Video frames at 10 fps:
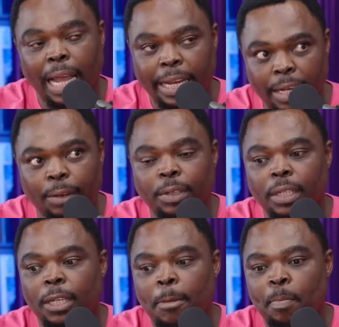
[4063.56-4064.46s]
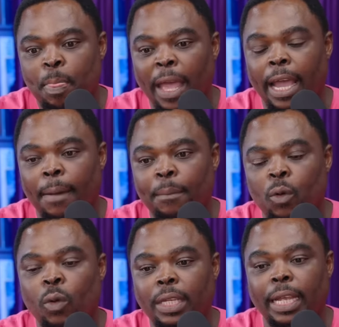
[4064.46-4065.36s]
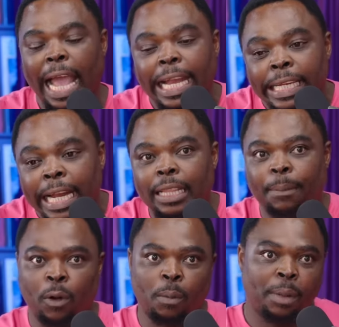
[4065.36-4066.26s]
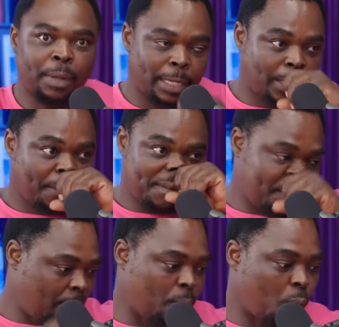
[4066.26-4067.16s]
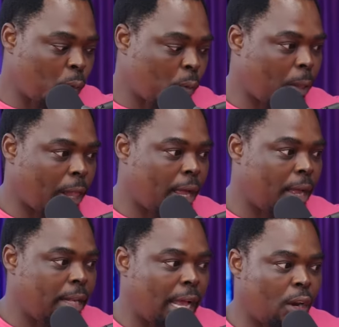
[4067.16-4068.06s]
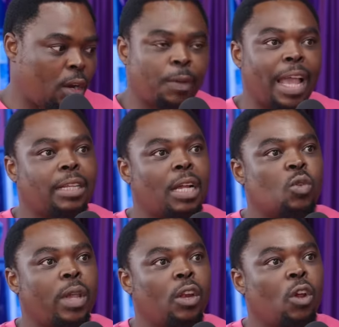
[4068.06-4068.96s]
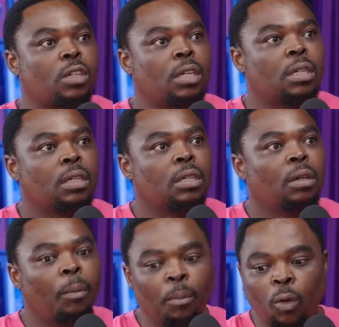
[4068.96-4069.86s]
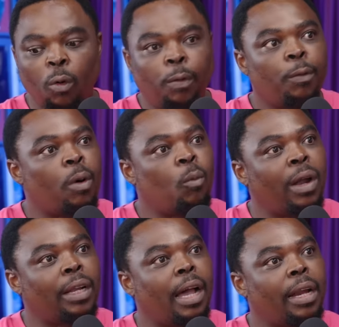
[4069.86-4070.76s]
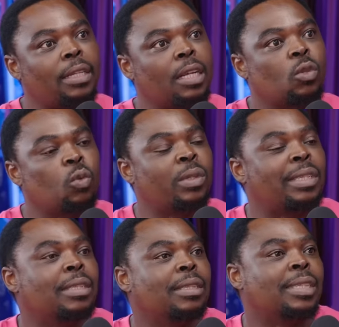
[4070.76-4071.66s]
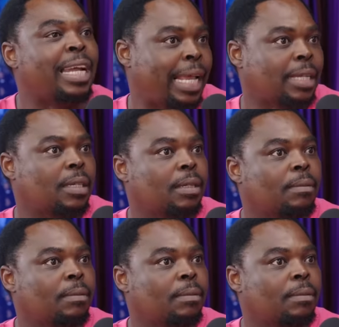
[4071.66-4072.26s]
I lived. Ukuthi another problem is there are a lot of actors who cannot move from one character to the next.